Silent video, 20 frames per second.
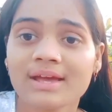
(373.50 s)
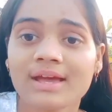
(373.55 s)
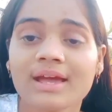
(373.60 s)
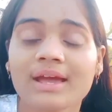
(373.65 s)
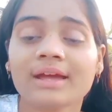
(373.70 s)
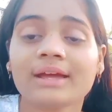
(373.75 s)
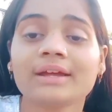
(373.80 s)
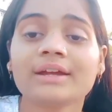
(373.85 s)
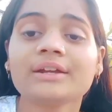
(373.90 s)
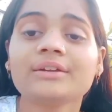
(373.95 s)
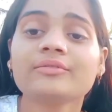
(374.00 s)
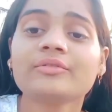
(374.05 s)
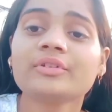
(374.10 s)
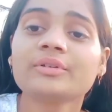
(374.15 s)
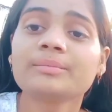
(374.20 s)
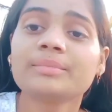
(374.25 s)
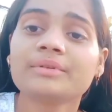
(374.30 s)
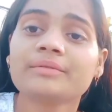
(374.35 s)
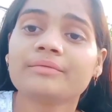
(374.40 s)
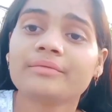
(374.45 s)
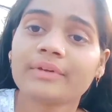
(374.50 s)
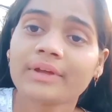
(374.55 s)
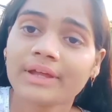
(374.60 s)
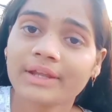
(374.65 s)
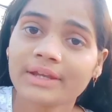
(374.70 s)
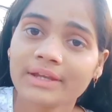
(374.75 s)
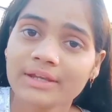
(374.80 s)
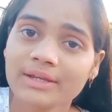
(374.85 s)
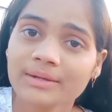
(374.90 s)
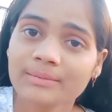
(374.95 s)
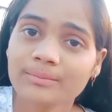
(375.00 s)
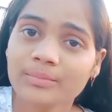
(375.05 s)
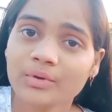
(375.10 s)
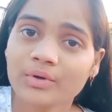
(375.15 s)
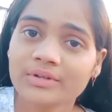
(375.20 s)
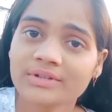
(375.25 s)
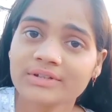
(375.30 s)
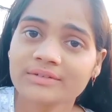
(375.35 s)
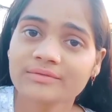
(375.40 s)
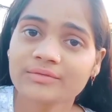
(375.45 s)
It will be very important
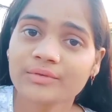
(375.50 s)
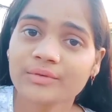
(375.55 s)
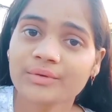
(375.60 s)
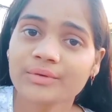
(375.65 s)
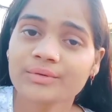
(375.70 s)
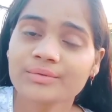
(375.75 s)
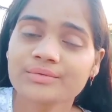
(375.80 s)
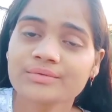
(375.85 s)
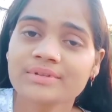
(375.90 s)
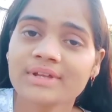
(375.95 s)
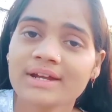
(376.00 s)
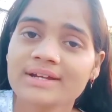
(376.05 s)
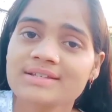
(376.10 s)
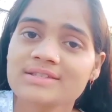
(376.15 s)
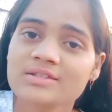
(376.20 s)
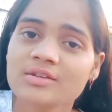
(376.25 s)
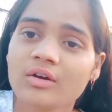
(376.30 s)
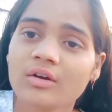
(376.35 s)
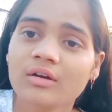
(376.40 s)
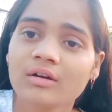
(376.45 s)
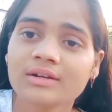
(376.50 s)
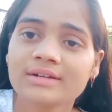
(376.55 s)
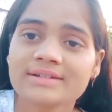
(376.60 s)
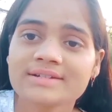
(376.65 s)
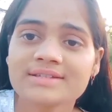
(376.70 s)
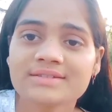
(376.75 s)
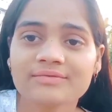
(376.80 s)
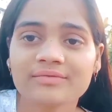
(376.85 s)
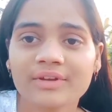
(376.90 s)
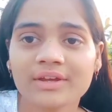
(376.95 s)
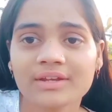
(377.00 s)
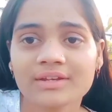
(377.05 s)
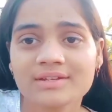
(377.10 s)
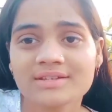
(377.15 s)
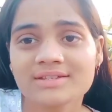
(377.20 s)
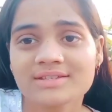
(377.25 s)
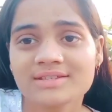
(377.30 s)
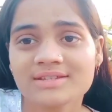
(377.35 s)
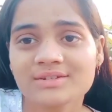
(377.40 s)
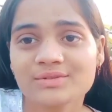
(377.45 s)
for you. That's all. It's very easy
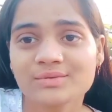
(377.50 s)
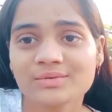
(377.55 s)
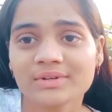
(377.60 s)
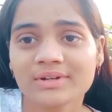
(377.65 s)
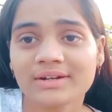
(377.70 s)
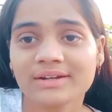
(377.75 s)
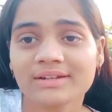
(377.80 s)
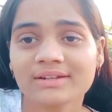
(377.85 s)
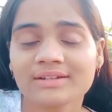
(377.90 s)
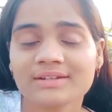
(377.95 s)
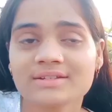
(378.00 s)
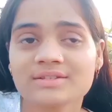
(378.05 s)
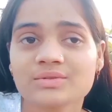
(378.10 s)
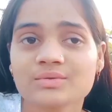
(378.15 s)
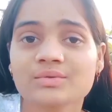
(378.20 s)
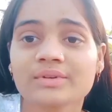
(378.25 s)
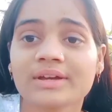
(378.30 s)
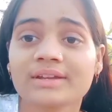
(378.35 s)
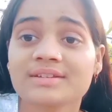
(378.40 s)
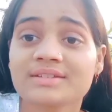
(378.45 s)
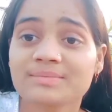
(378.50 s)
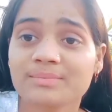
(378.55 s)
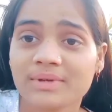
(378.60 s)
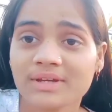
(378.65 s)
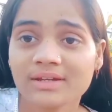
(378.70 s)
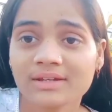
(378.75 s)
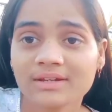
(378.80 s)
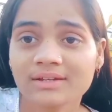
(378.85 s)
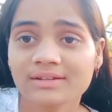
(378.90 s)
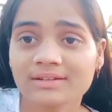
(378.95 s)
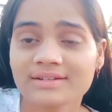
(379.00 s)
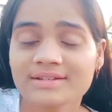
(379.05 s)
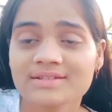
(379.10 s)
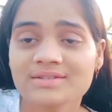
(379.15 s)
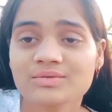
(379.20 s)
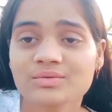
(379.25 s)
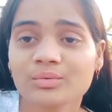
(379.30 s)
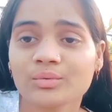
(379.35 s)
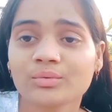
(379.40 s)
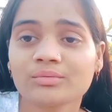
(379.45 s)
to learn English. You can speak English,
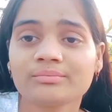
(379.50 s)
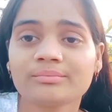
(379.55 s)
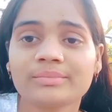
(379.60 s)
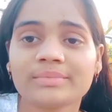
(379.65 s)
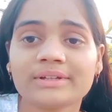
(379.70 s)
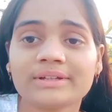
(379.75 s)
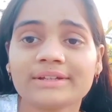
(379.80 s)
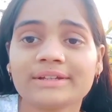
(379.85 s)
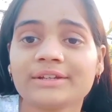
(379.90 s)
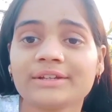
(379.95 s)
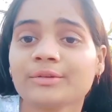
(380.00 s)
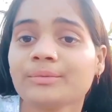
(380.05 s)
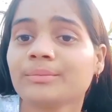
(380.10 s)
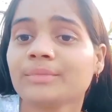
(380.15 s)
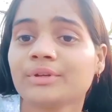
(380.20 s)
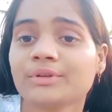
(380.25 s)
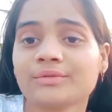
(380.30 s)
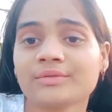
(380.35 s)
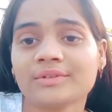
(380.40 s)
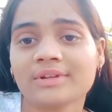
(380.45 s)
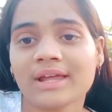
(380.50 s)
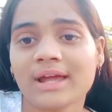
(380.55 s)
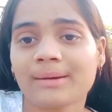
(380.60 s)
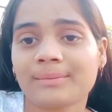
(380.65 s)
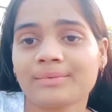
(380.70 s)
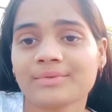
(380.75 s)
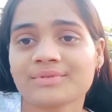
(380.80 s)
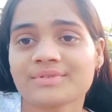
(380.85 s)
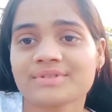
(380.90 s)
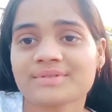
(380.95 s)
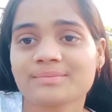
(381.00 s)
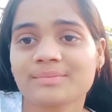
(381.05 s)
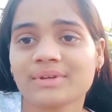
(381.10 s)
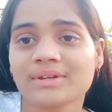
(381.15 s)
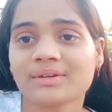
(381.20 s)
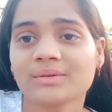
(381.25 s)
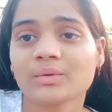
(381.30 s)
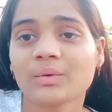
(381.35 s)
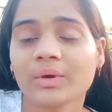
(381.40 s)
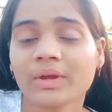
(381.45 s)
so believe me, you will have to speak.
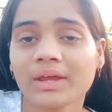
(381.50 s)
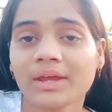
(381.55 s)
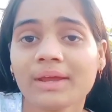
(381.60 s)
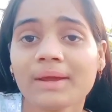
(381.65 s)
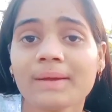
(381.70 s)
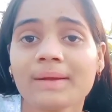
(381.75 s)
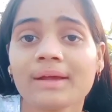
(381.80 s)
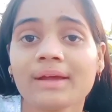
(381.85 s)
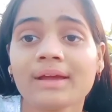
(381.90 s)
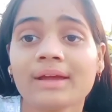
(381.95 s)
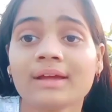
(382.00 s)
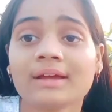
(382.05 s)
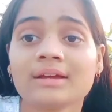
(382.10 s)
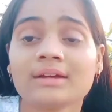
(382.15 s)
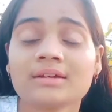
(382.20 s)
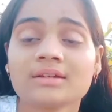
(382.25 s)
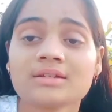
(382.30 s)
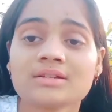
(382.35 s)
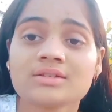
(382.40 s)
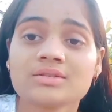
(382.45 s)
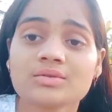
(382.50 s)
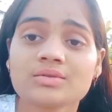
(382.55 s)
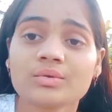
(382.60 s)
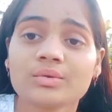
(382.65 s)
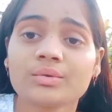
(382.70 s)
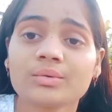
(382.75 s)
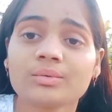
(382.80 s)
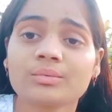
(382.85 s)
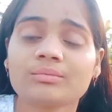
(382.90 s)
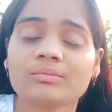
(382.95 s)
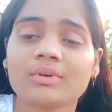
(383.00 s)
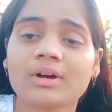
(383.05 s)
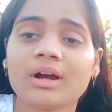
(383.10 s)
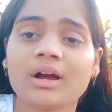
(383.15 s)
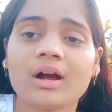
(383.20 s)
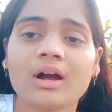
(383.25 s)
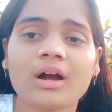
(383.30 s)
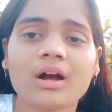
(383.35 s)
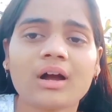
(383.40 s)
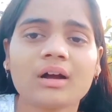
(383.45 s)
Okay, so
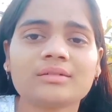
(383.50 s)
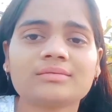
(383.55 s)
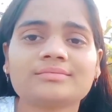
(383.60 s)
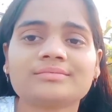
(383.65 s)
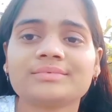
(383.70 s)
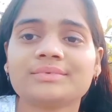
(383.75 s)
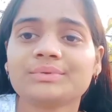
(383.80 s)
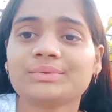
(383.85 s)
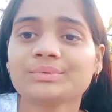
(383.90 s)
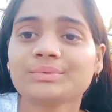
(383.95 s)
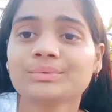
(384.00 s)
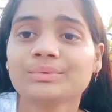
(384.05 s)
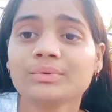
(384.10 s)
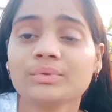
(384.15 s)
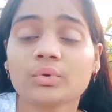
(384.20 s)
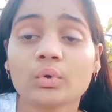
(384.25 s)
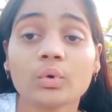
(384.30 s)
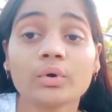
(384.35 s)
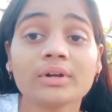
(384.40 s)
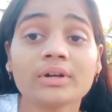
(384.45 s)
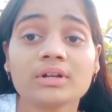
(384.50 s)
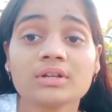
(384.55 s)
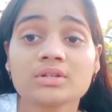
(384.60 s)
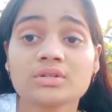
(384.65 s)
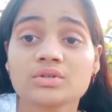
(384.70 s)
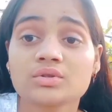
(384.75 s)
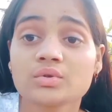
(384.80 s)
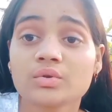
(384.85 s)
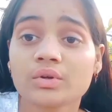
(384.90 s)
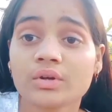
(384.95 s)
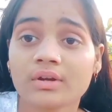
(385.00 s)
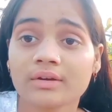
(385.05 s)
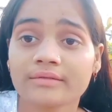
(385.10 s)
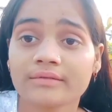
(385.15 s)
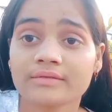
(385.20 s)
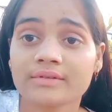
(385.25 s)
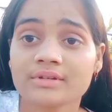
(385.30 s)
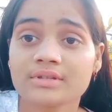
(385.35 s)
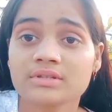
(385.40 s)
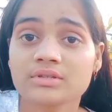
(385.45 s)
you don't need to
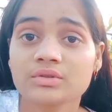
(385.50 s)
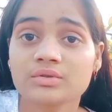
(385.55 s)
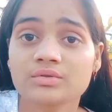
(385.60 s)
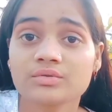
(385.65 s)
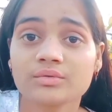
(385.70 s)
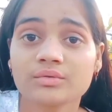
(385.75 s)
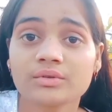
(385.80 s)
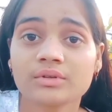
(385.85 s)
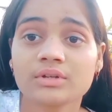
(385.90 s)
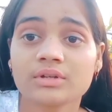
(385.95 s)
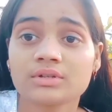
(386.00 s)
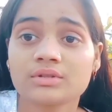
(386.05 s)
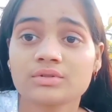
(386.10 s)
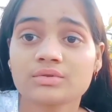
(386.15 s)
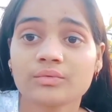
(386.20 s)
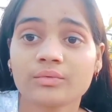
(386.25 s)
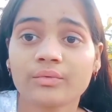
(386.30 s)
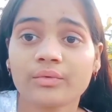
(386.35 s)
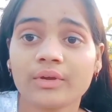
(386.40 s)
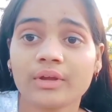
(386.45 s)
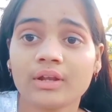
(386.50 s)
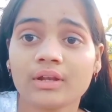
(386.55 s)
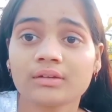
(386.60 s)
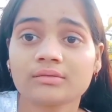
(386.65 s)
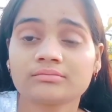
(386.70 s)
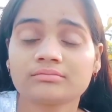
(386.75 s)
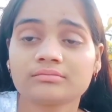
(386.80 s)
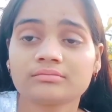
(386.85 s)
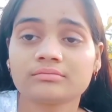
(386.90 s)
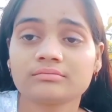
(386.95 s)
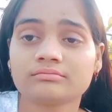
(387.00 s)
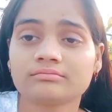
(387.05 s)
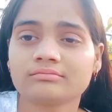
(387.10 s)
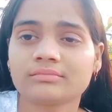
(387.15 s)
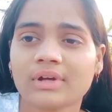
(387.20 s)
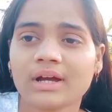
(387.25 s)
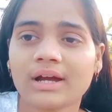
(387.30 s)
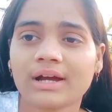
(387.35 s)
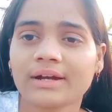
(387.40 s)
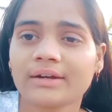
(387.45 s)
nervous, you don't need to feel
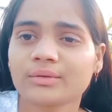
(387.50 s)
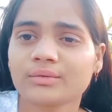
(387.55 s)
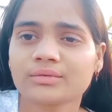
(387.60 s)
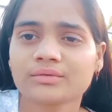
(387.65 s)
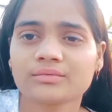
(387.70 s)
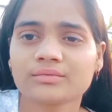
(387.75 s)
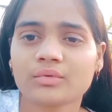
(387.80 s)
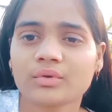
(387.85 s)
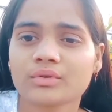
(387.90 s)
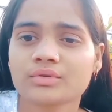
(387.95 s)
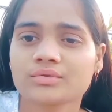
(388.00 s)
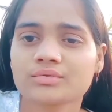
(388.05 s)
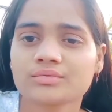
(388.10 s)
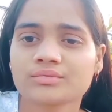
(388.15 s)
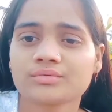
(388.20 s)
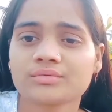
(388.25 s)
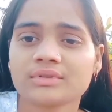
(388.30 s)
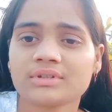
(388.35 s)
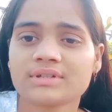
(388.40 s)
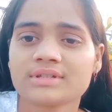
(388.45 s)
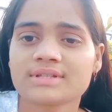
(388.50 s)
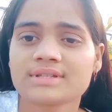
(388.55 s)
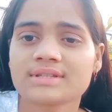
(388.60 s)
I don't want to do this.